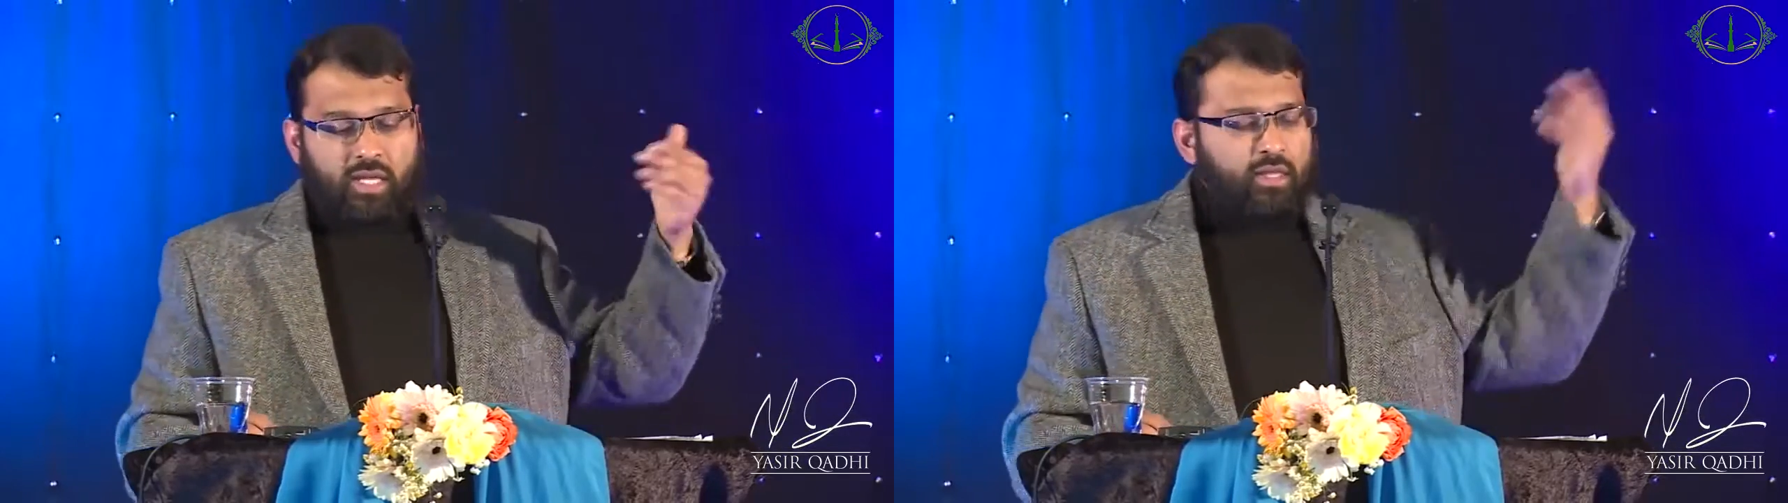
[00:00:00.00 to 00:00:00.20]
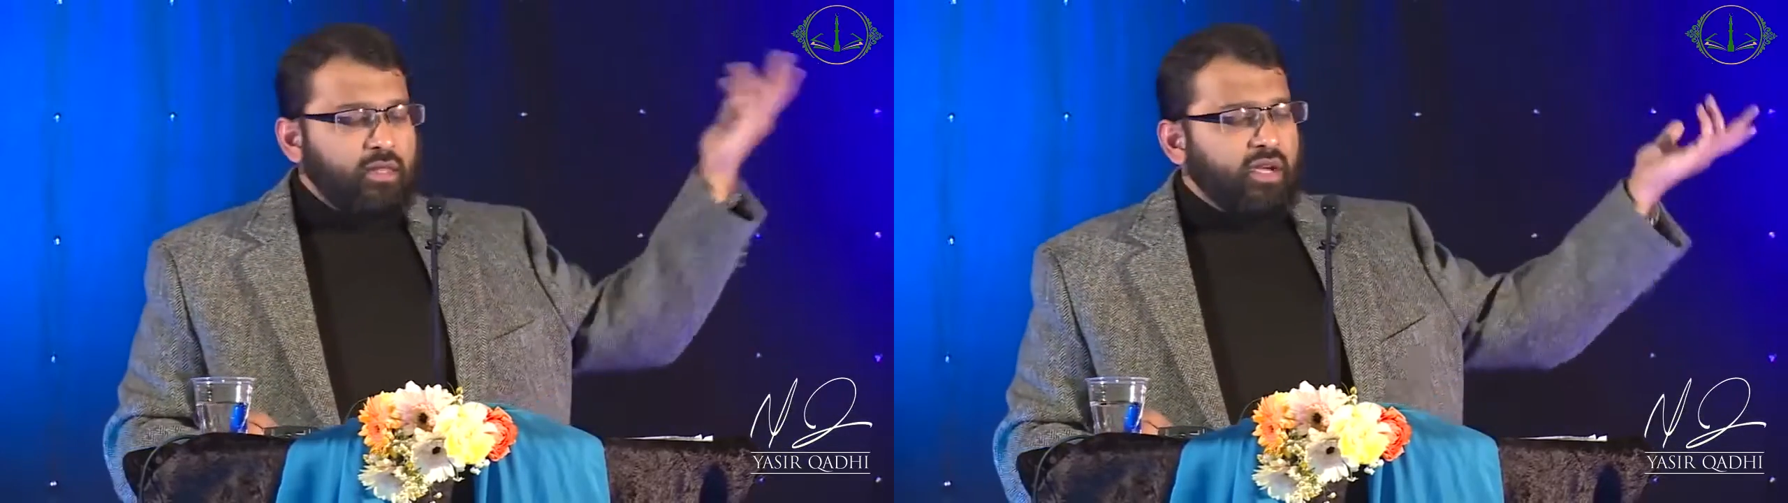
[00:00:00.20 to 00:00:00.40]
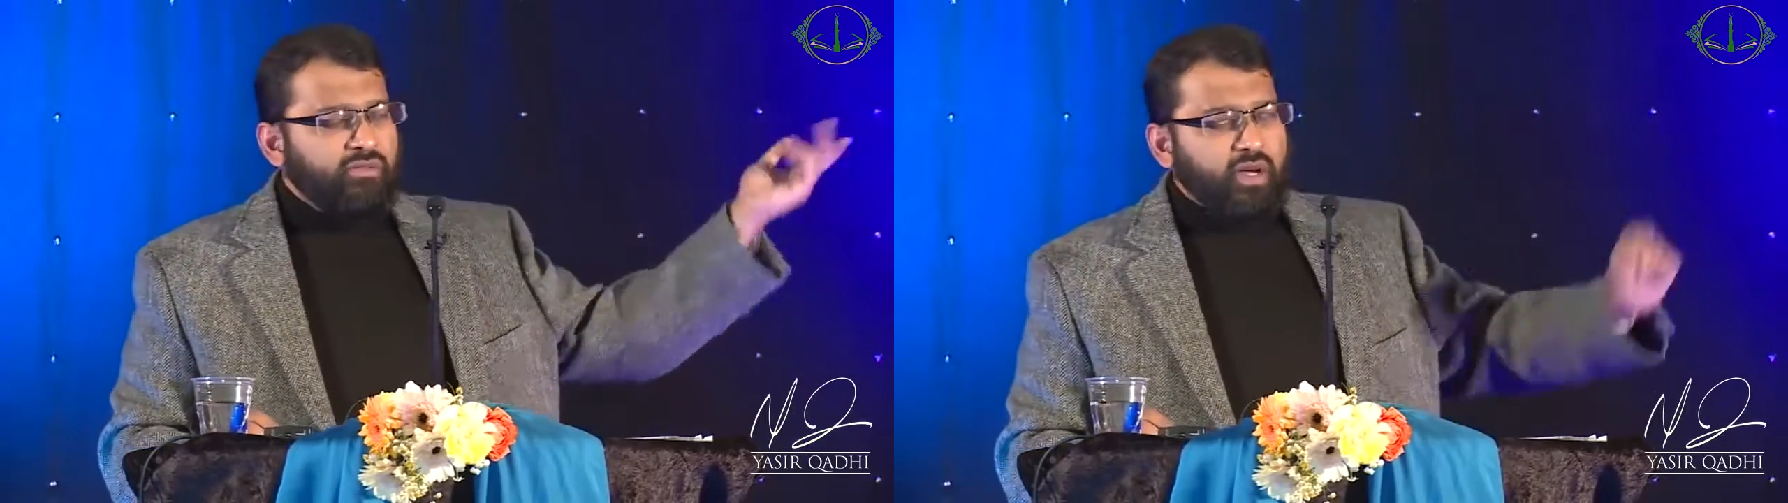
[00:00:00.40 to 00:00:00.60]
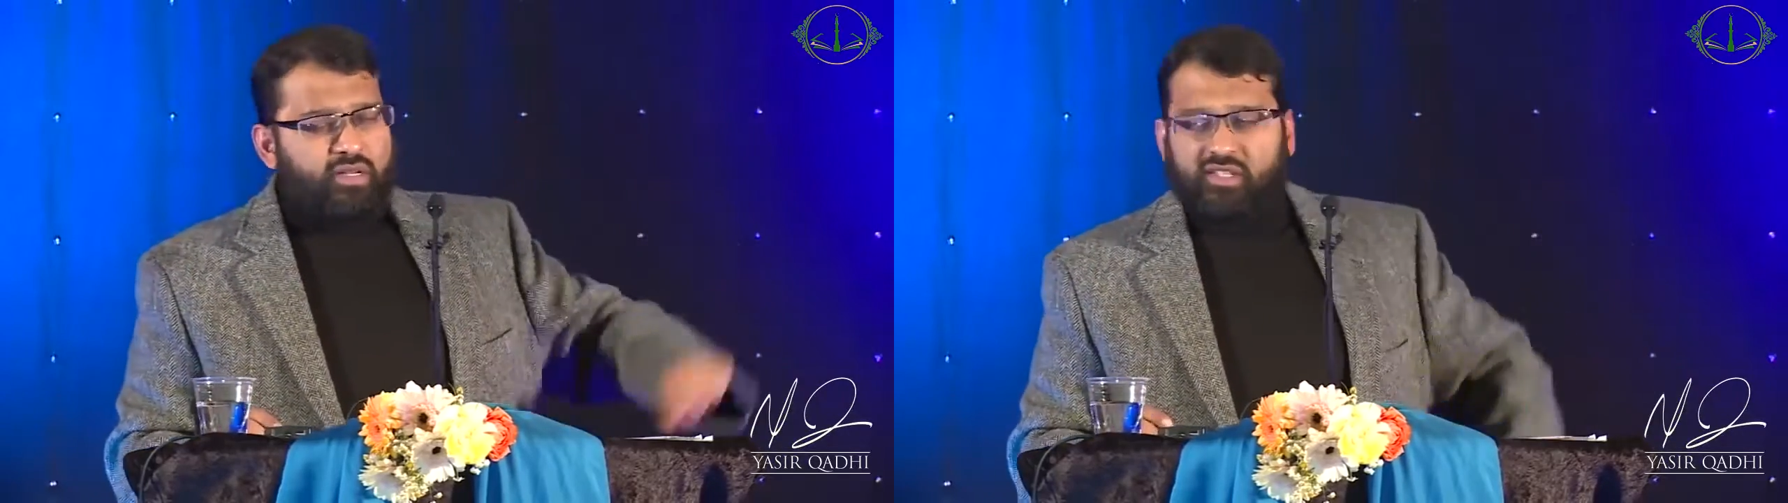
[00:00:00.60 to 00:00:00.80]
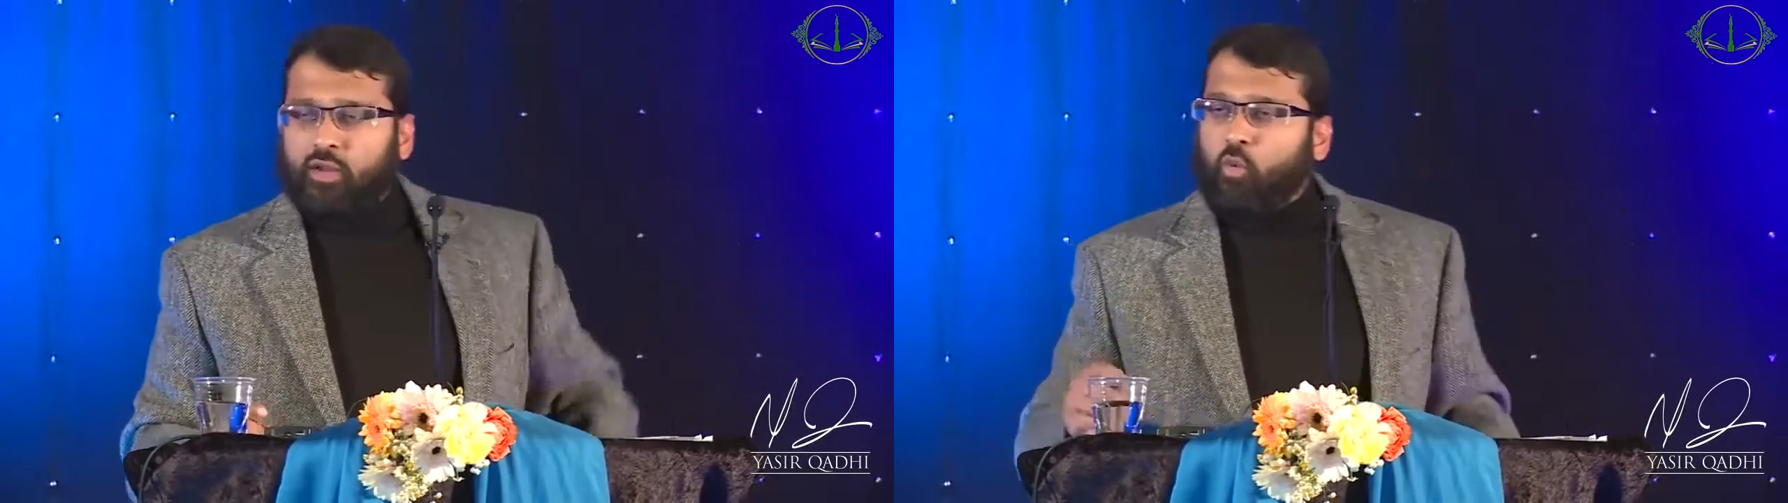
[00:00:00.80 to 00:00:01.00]
and then the
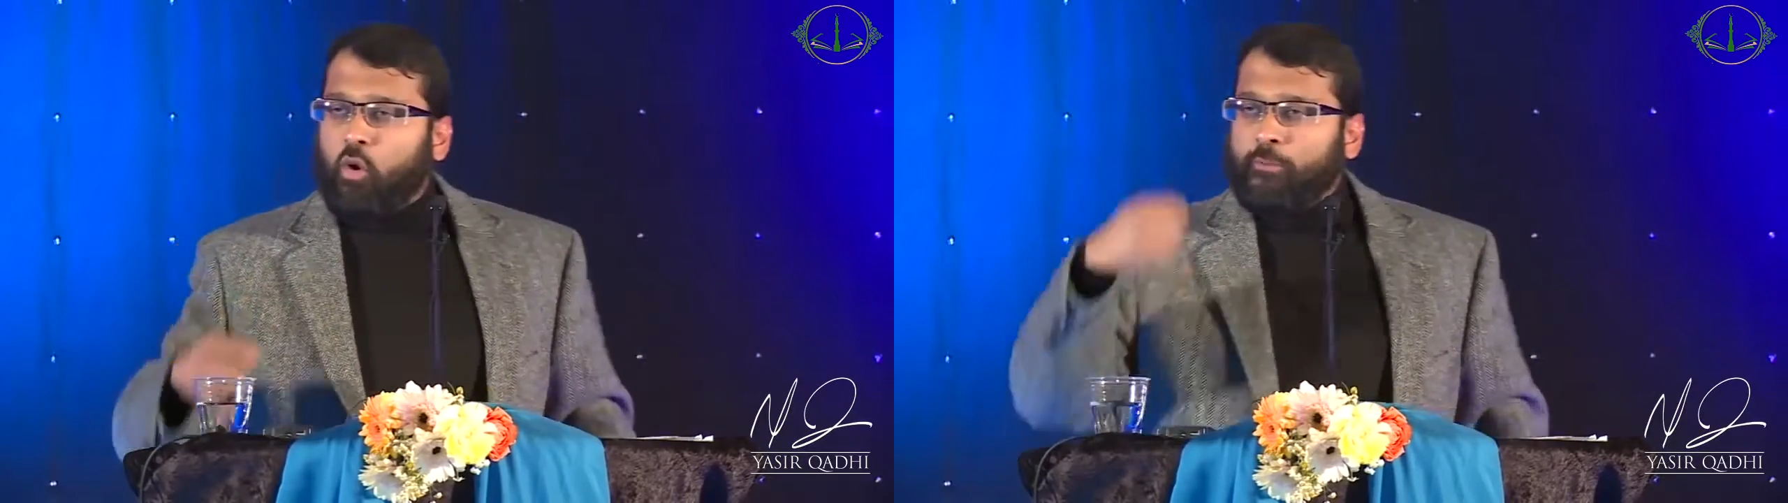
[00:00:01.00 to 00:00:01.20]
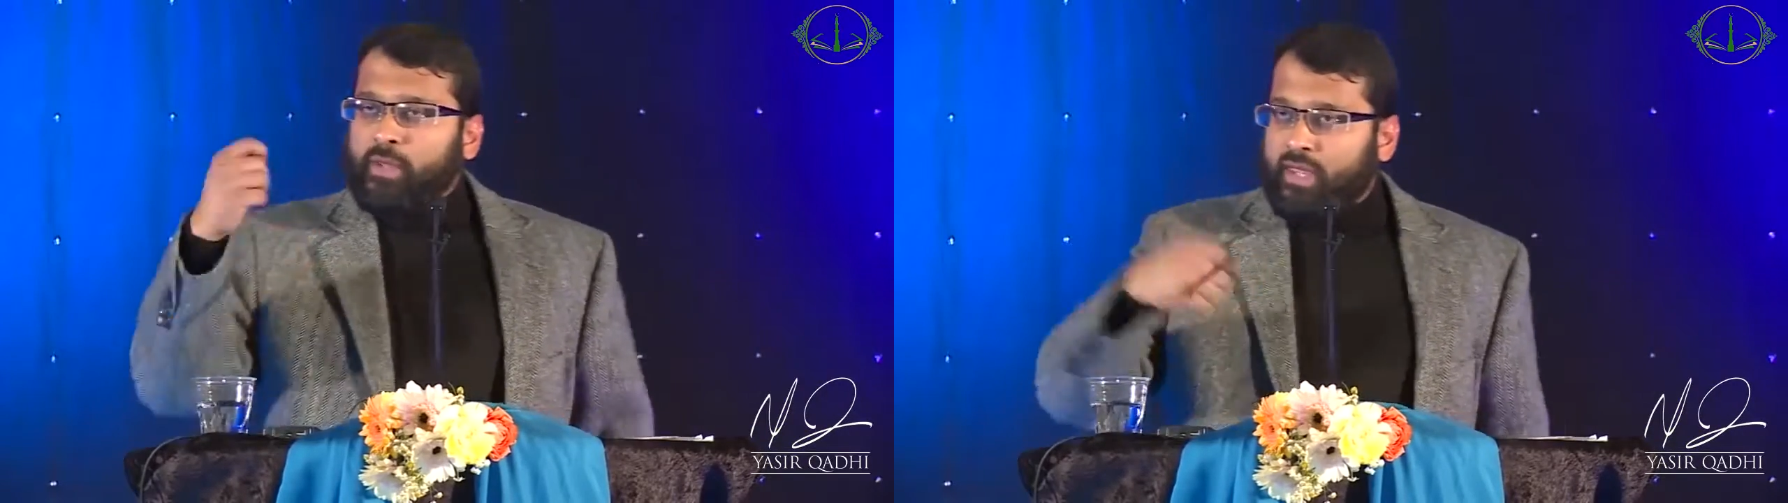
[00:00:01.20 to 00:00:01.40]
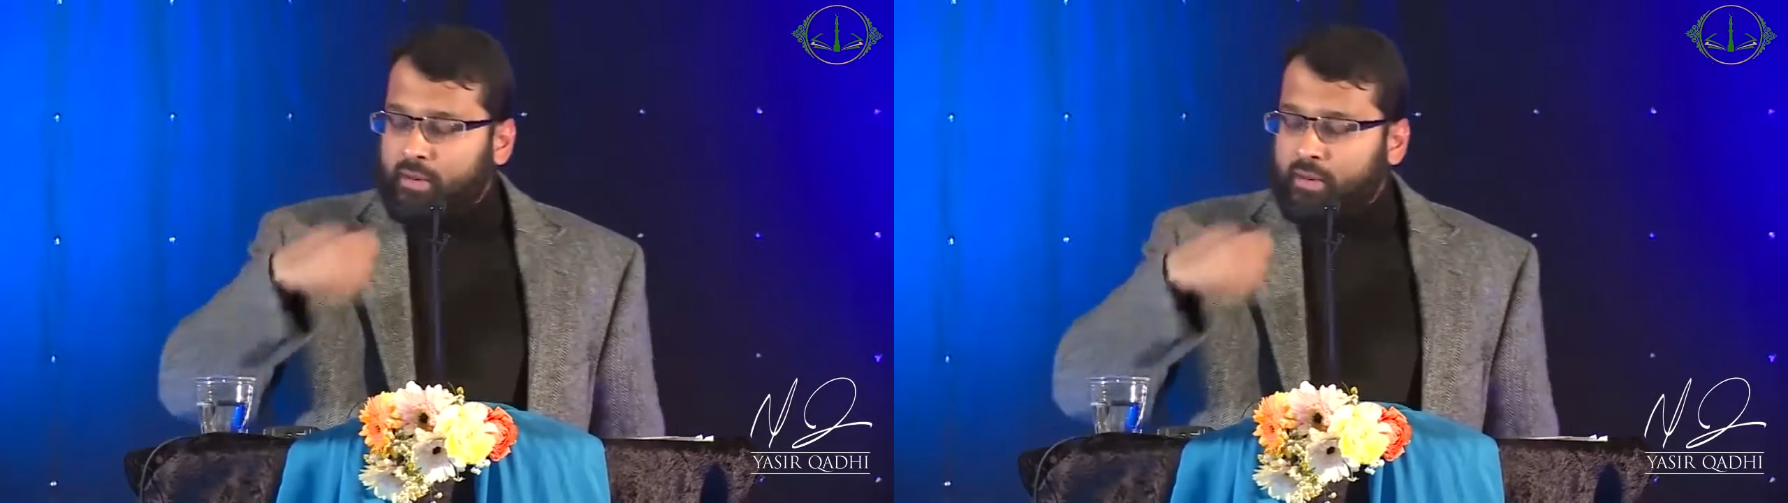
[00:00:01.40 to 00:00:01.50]
Afghanistan war